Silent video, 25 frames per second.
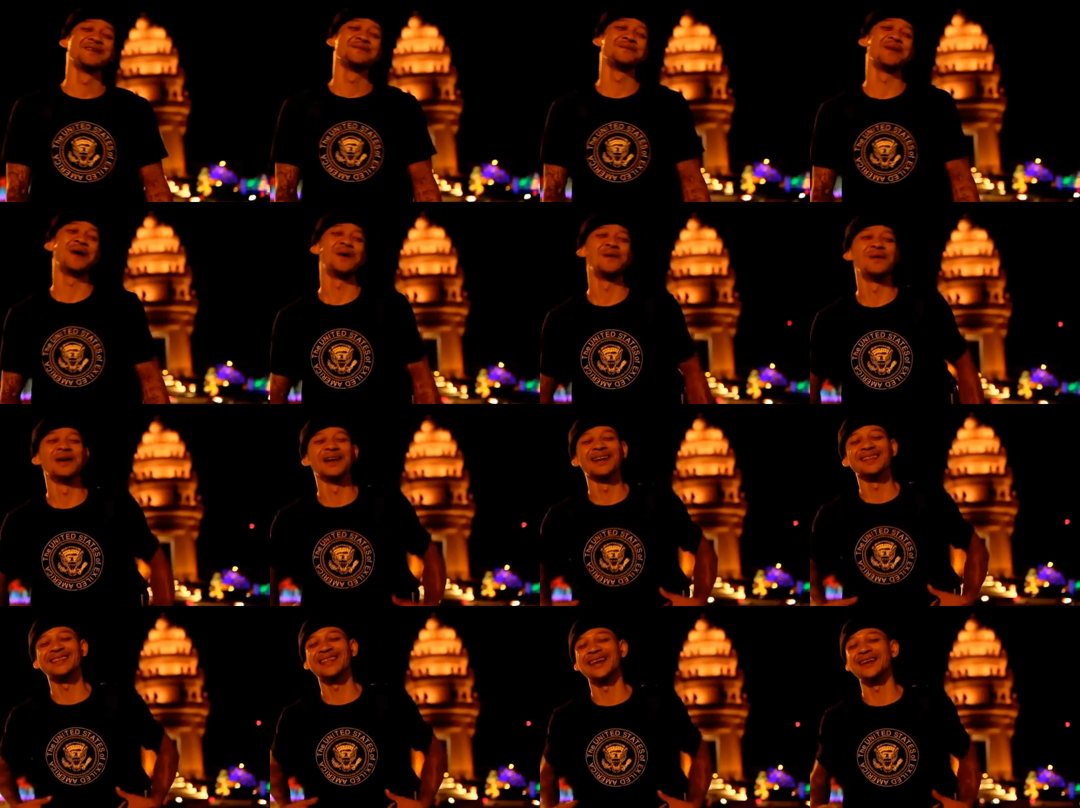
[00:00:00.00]
I
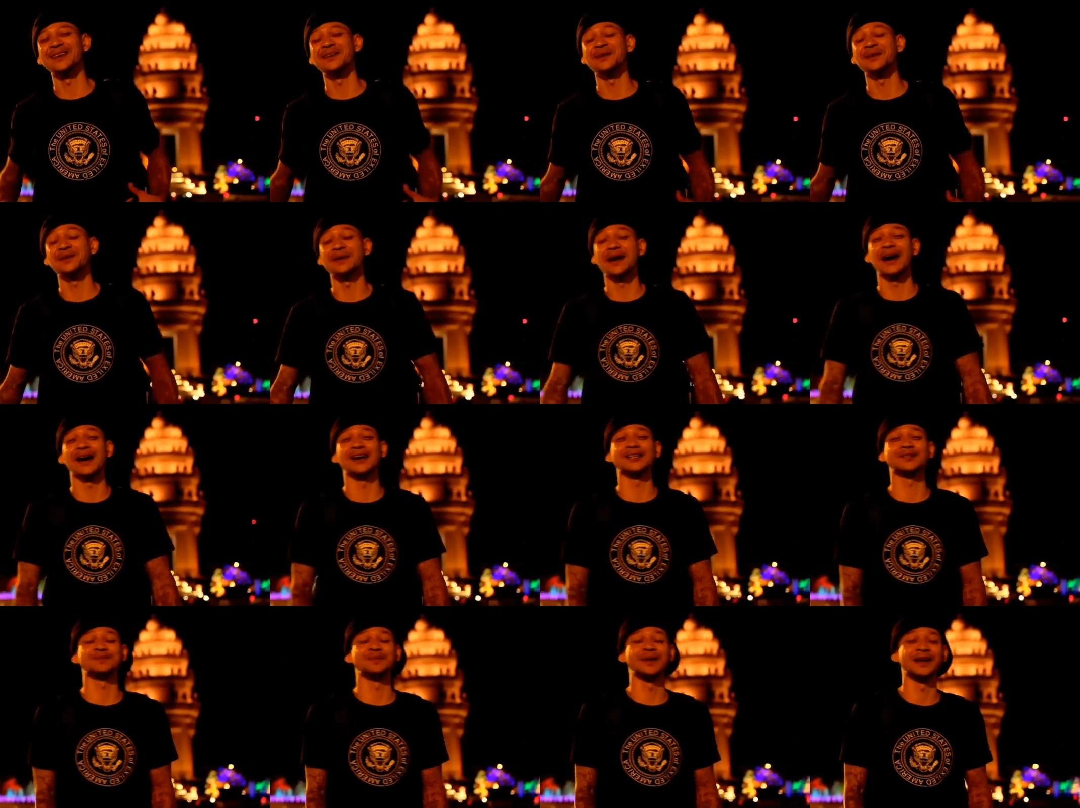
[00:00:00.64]
want to thank you
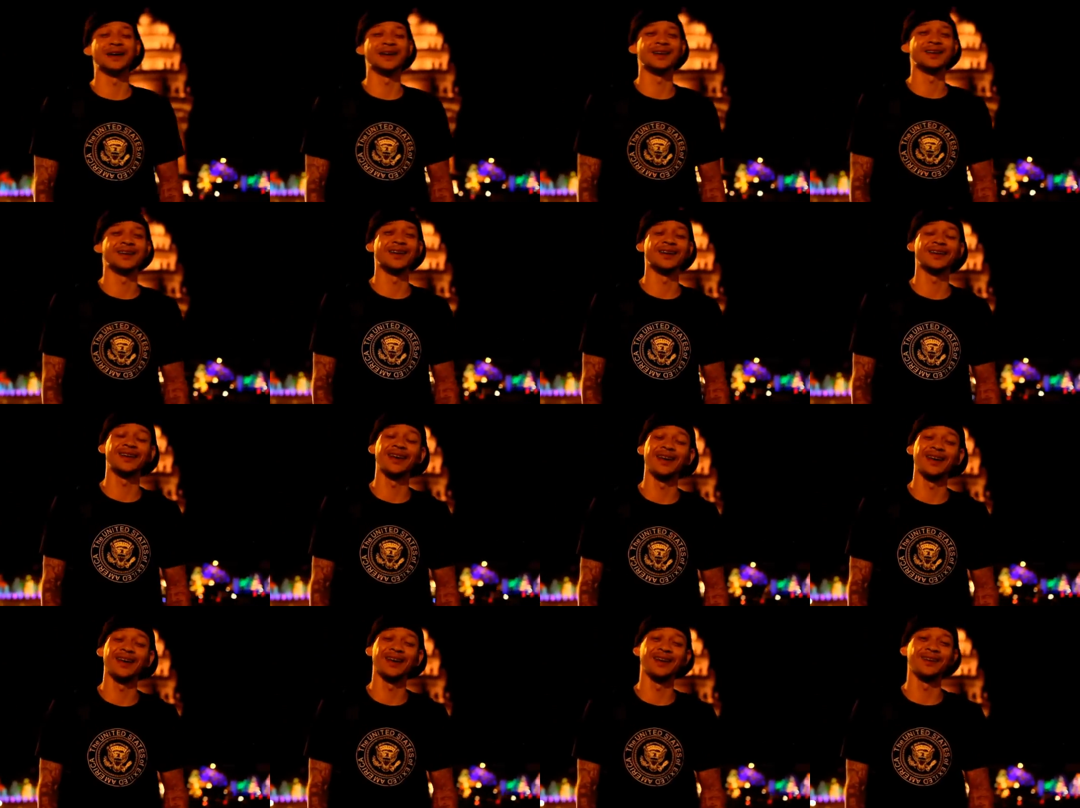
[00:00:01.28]
guys, man.
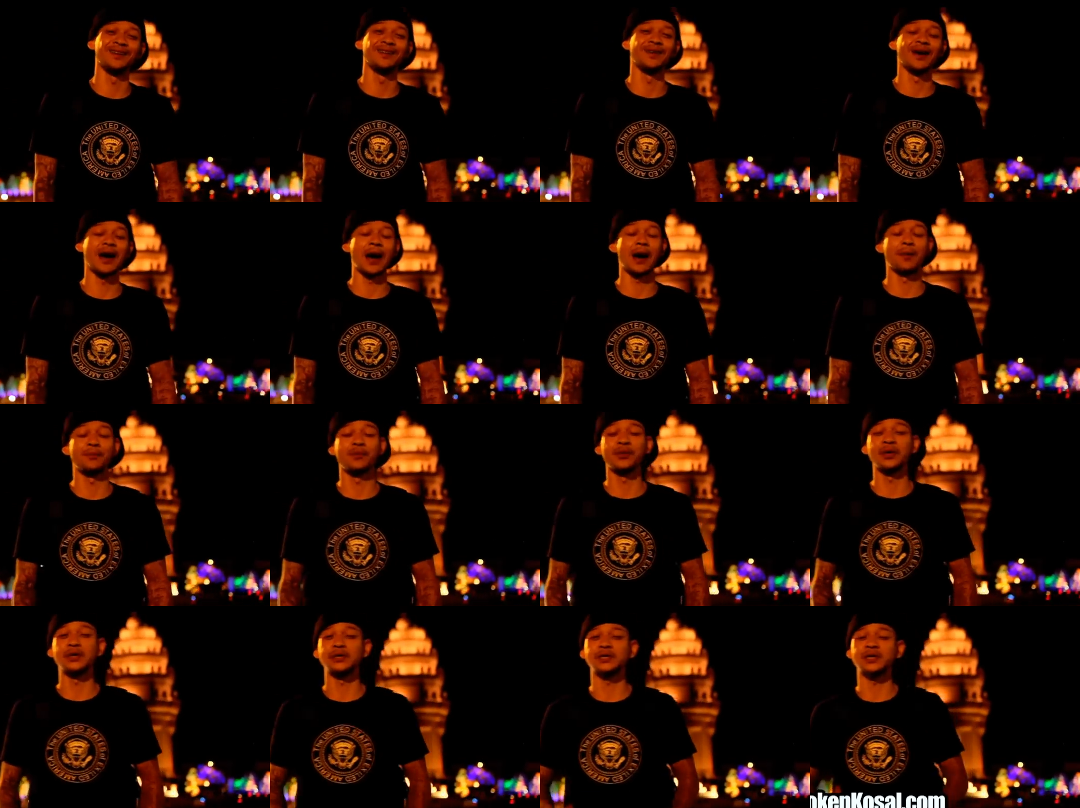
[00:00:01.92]
Again, I
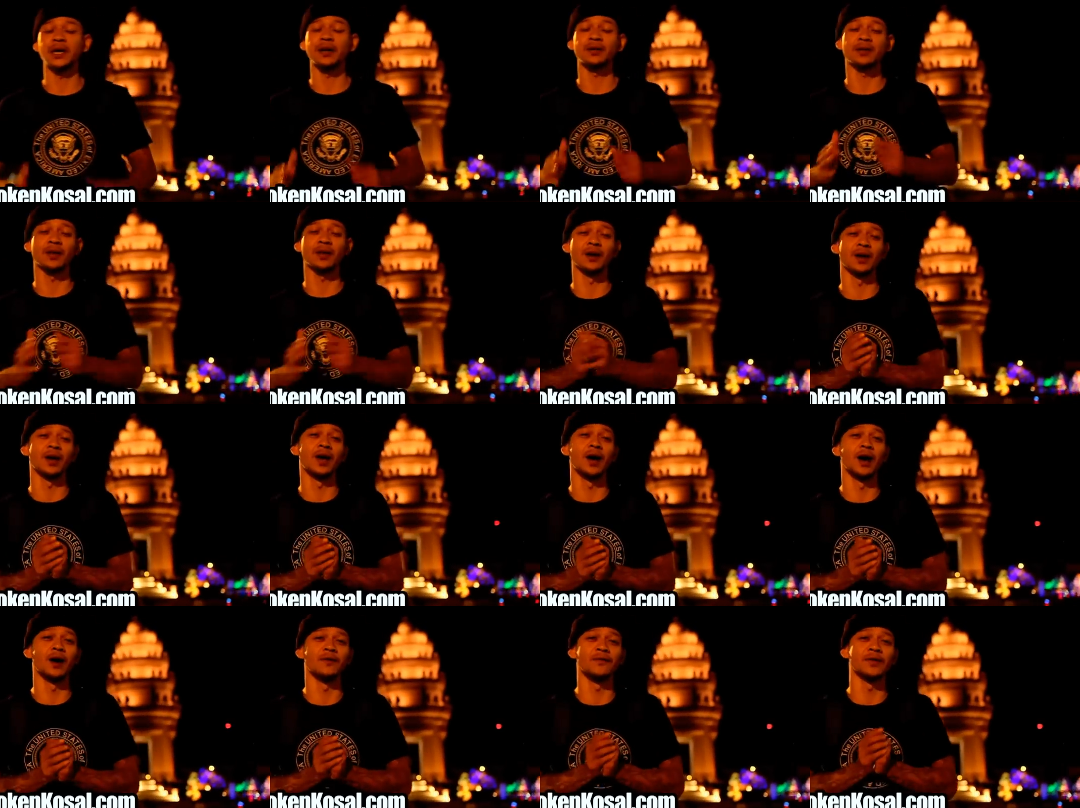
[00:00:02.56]
appreciate the
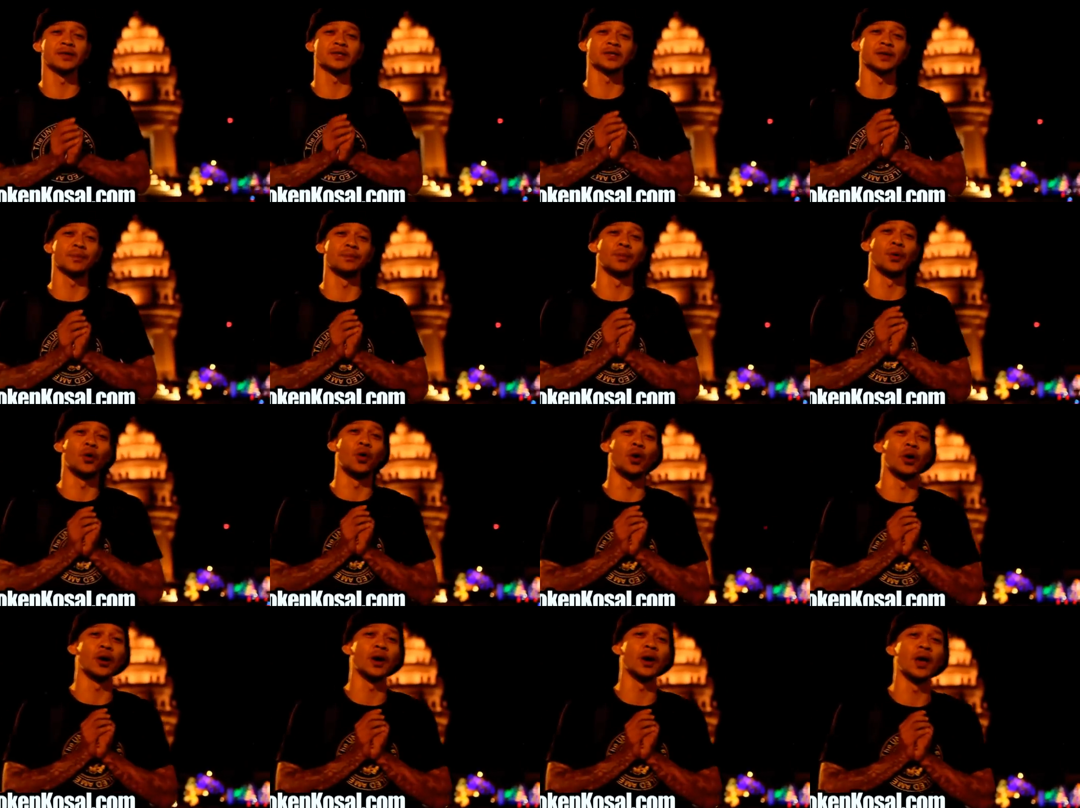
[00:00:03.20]
love and
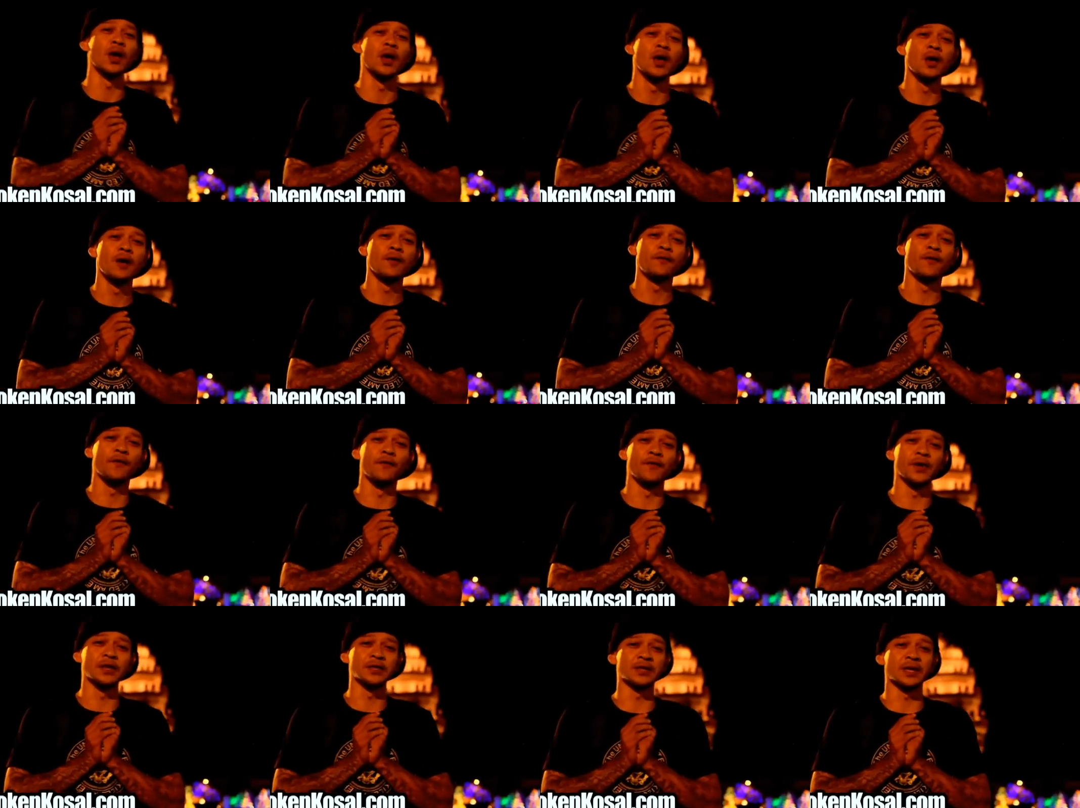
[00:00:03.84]
support
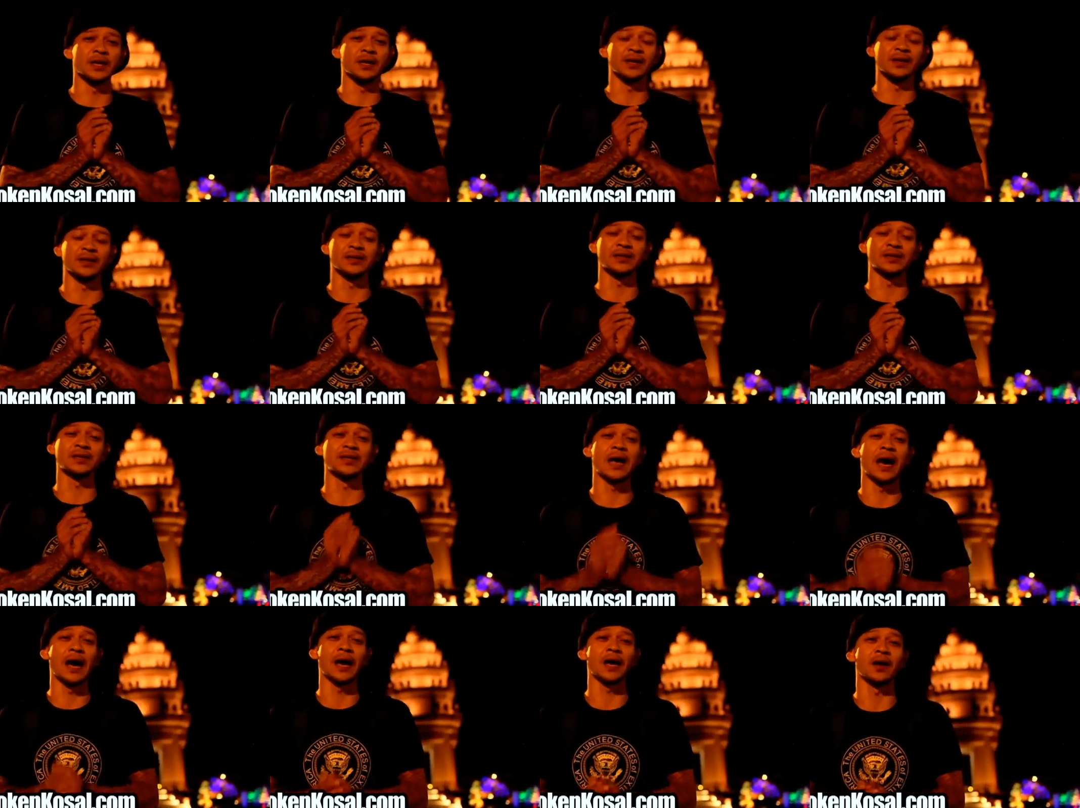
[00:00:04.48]
for visiting the
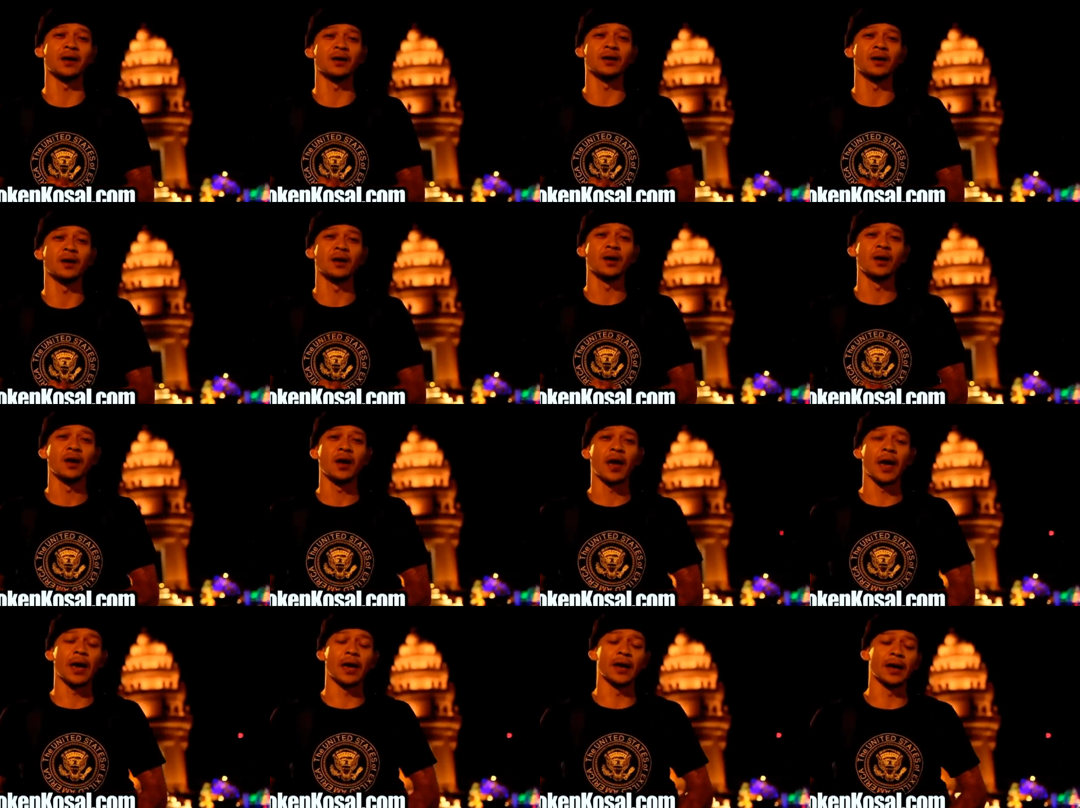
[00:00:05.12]
site,
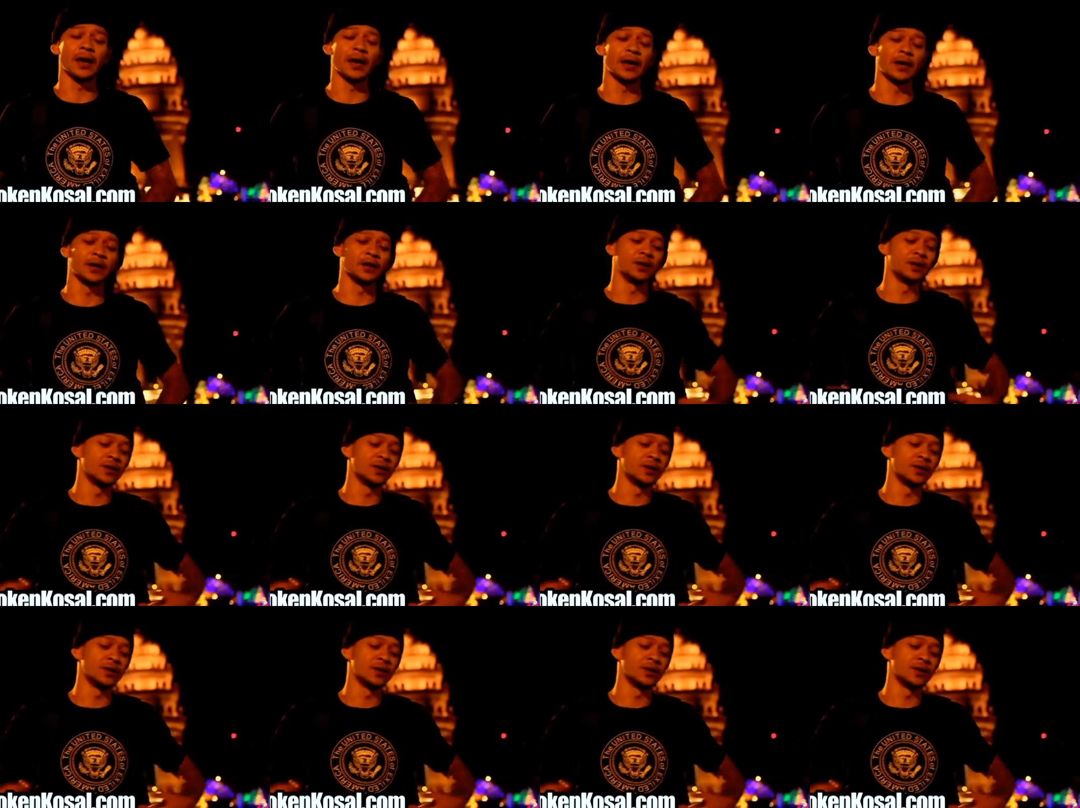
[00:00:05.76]
and